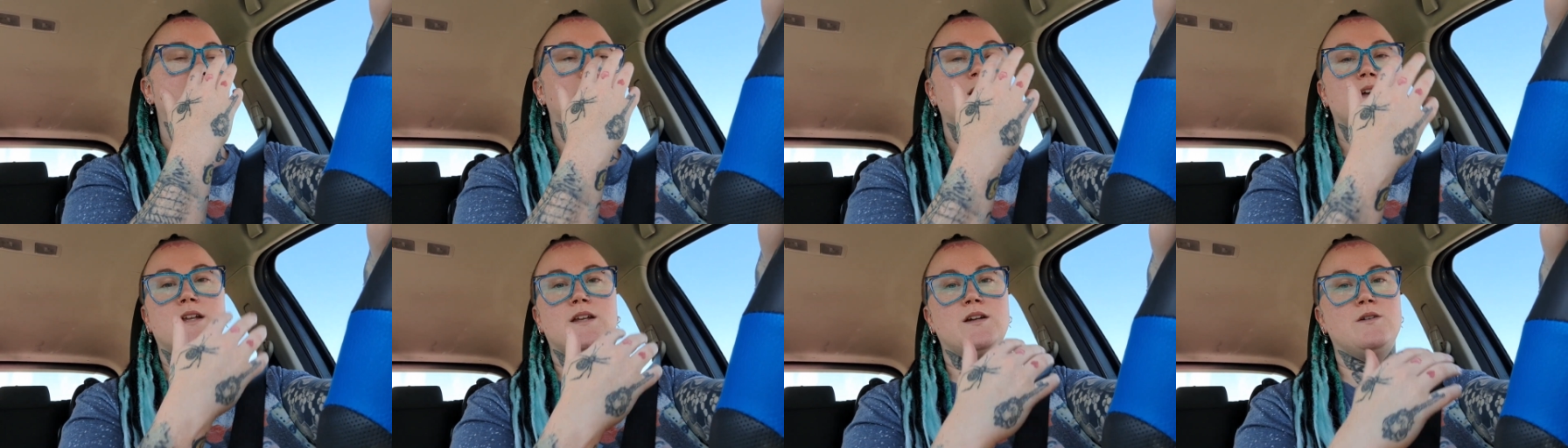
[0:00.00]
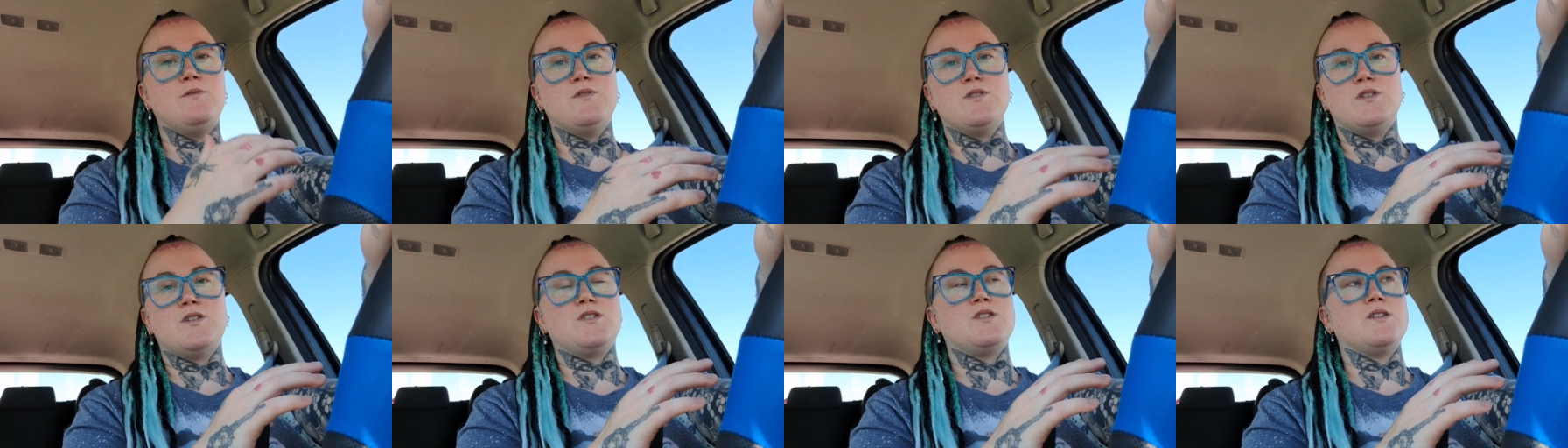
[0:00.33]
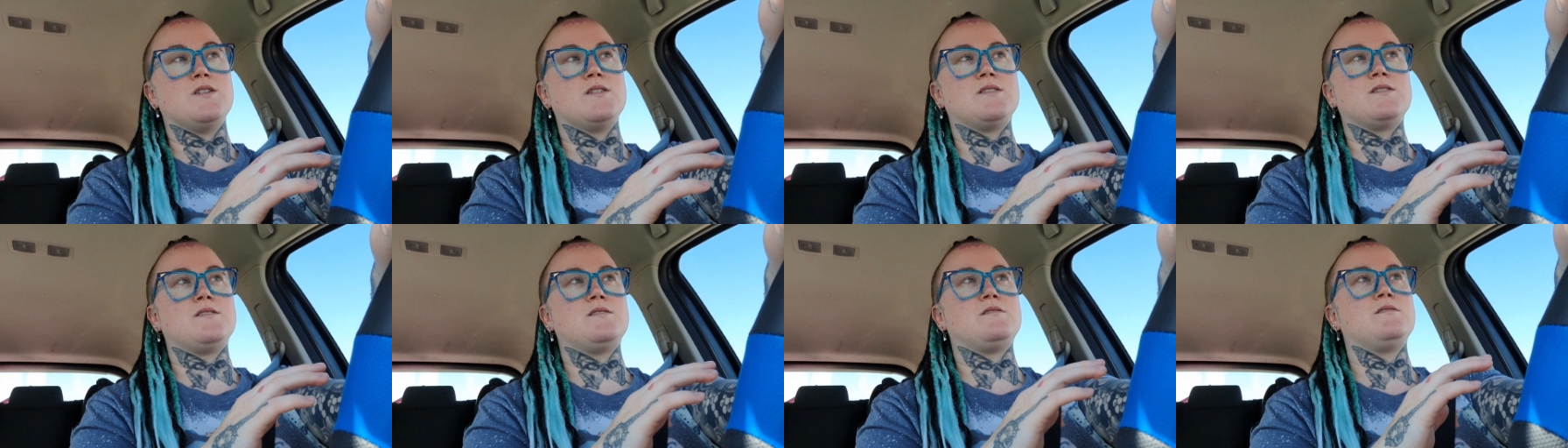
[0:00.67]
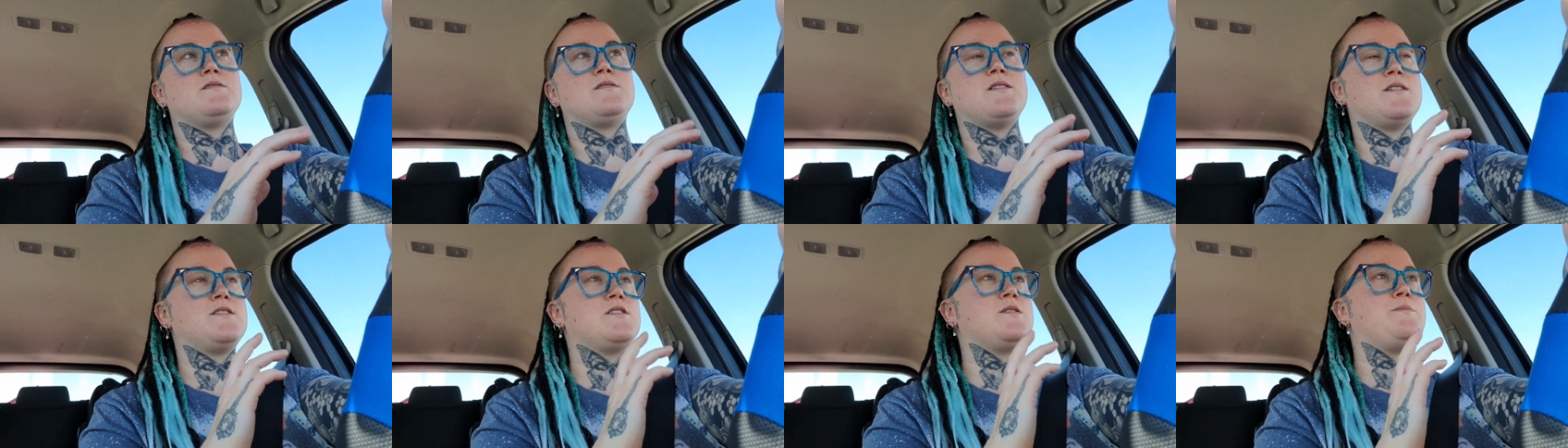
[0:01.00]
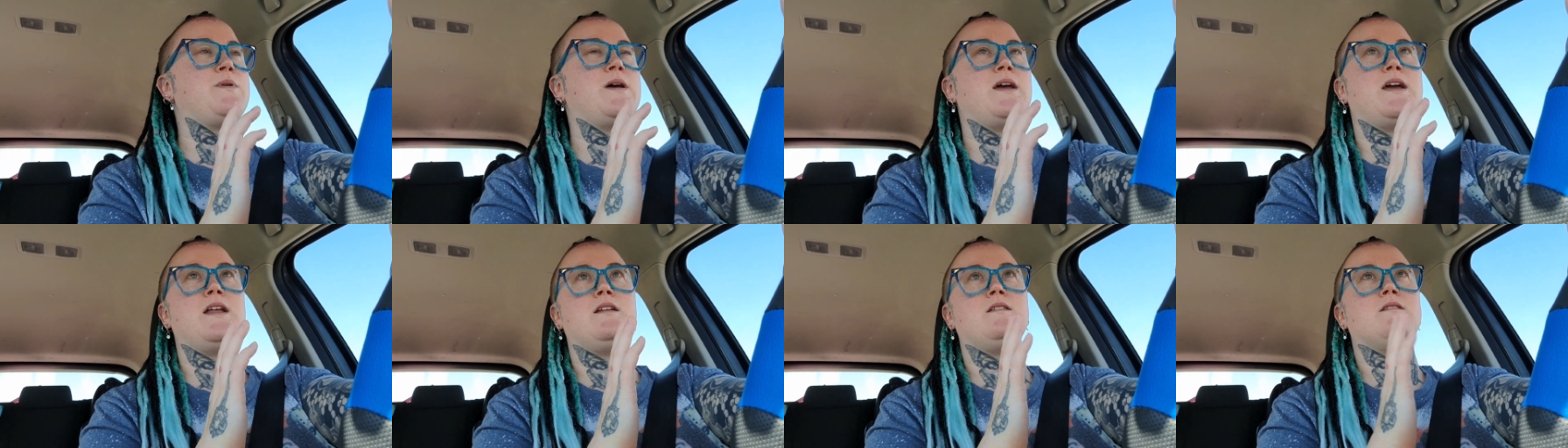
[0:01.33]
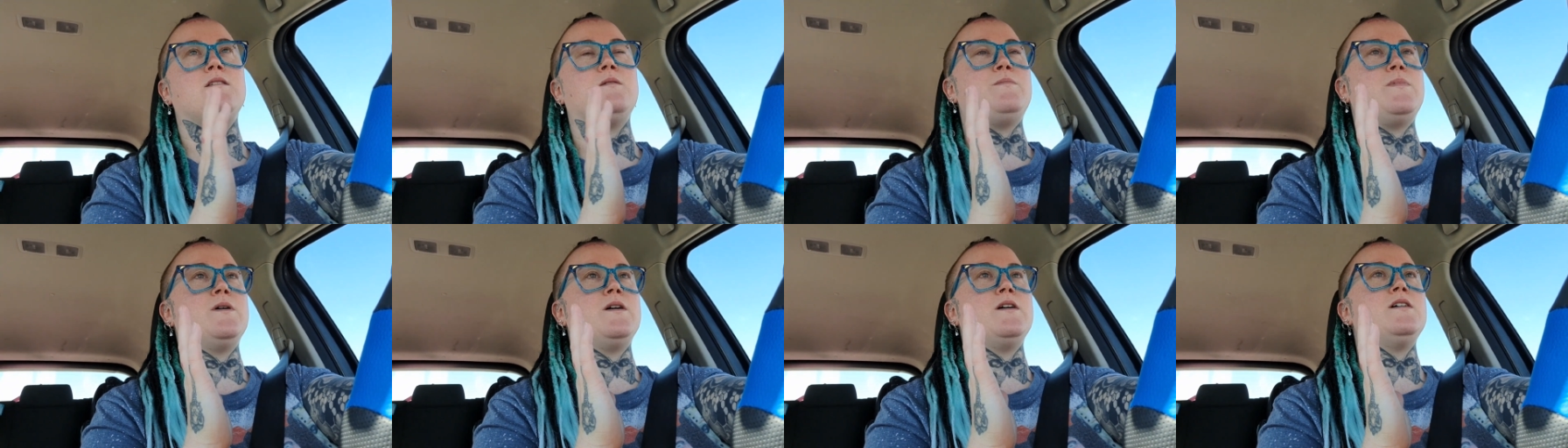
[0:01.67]
and it was just such a pain in
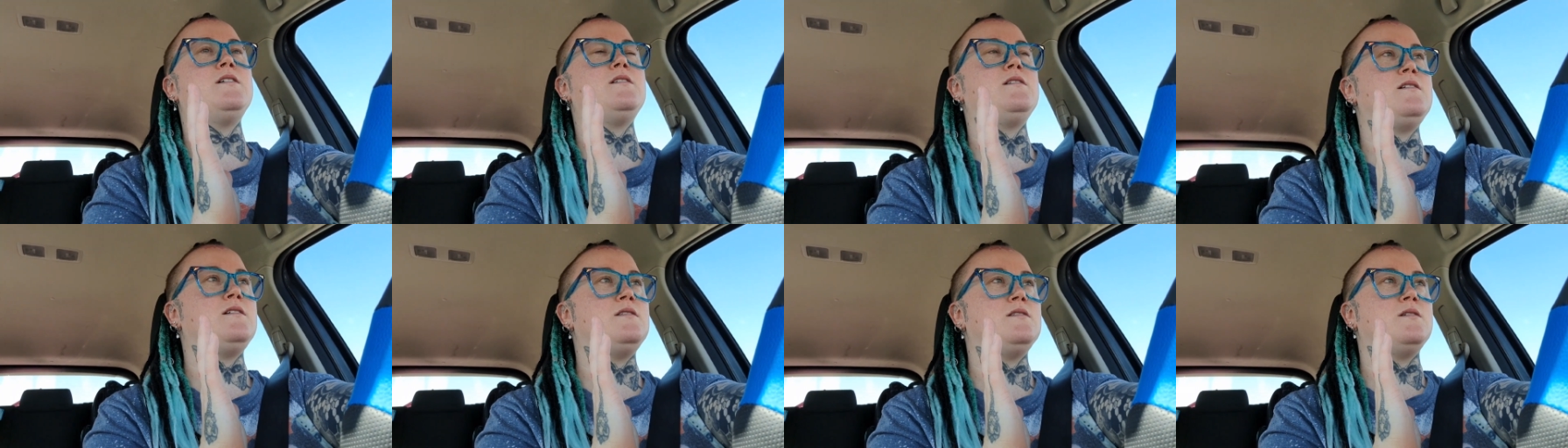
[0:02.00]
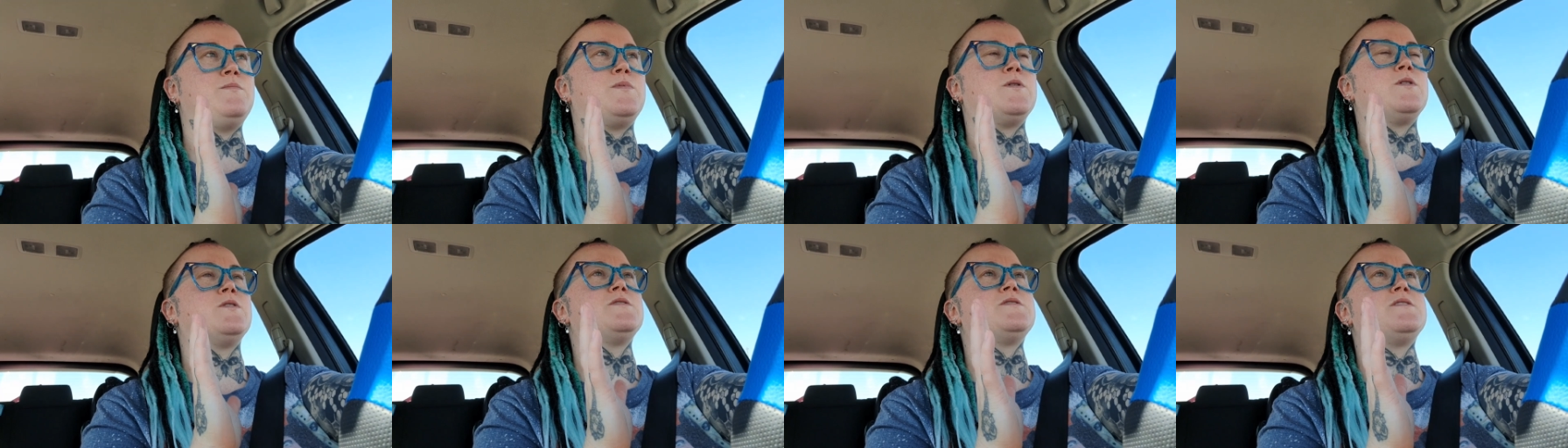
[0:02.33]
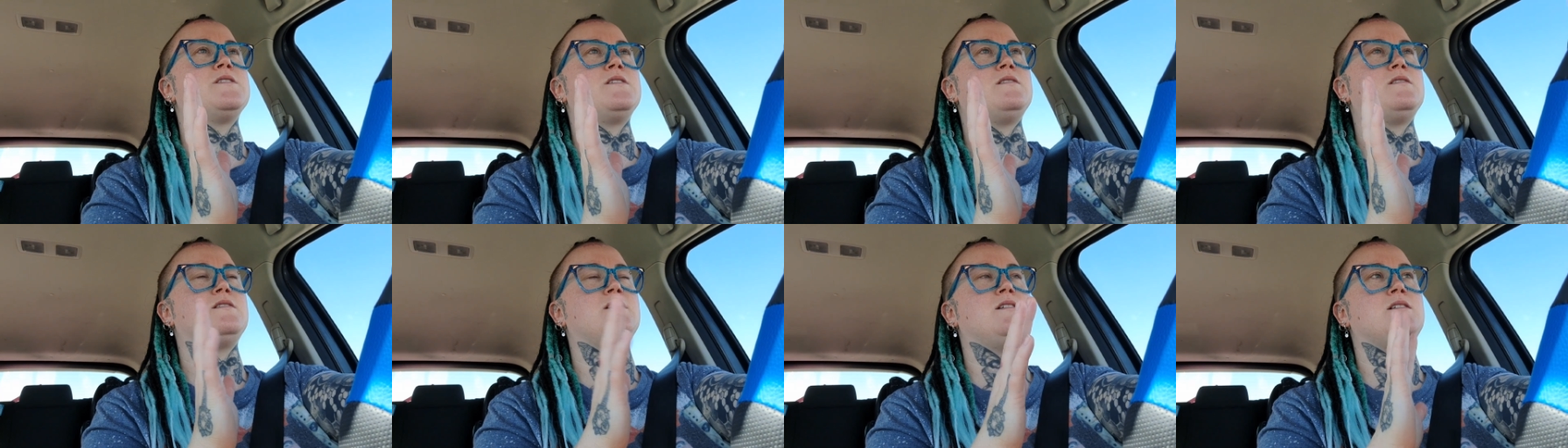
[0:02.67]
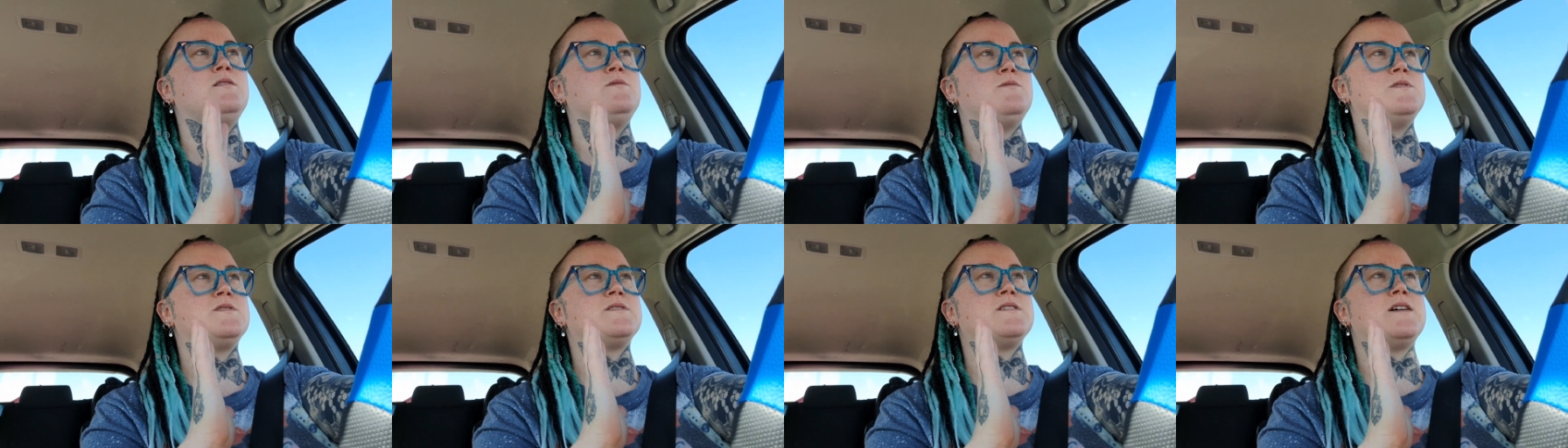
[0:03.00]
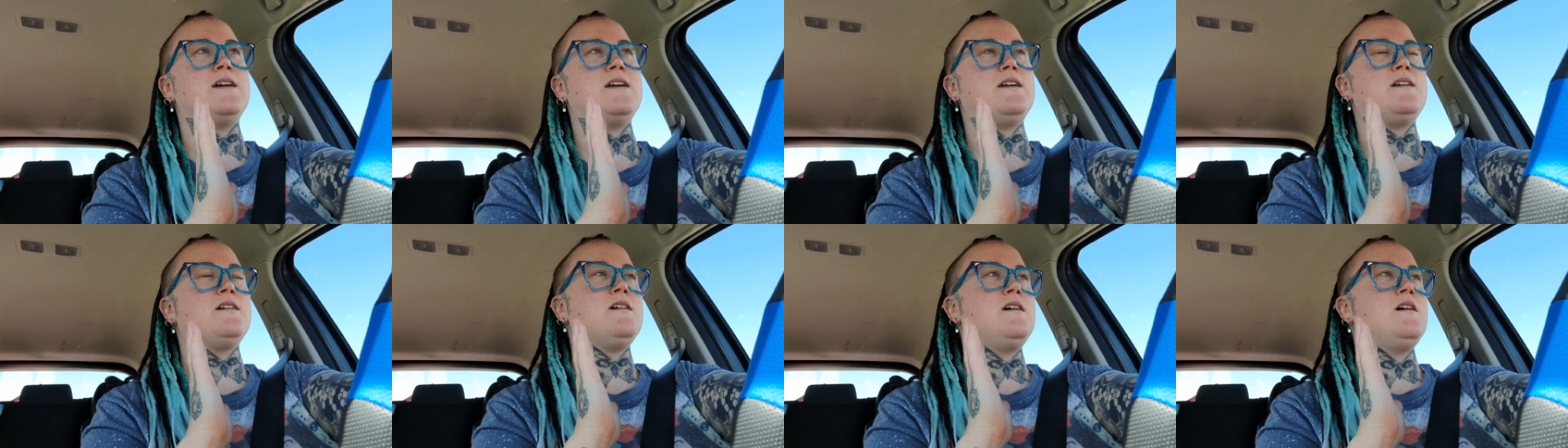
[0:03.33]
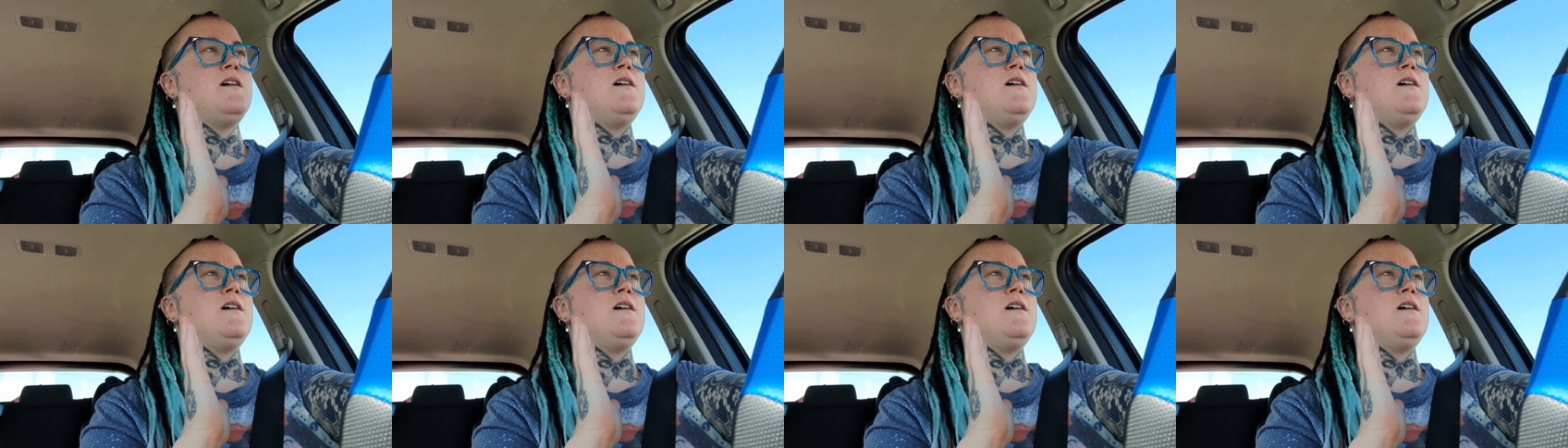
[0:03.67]
the butt, and the person, it was like